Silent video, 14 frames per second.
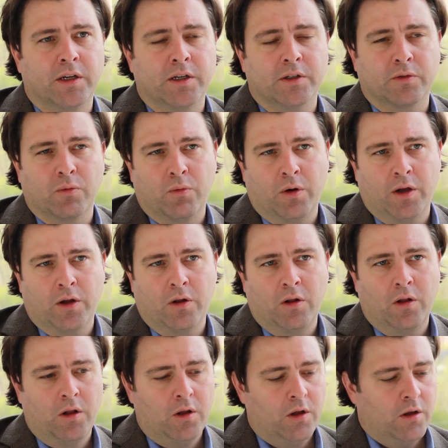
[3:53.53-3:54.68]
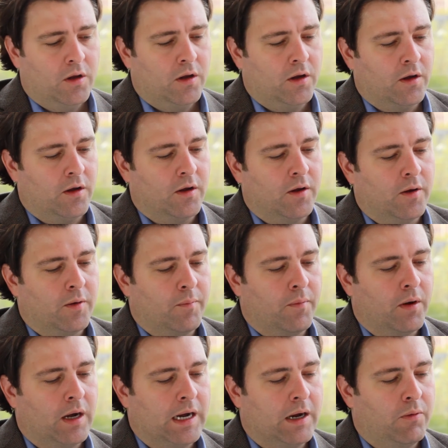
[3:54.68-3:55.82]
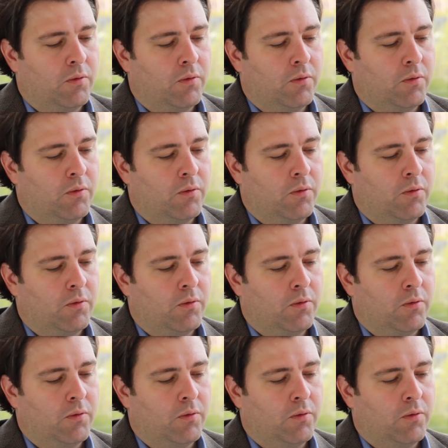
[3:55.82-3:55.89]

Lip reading: as well. I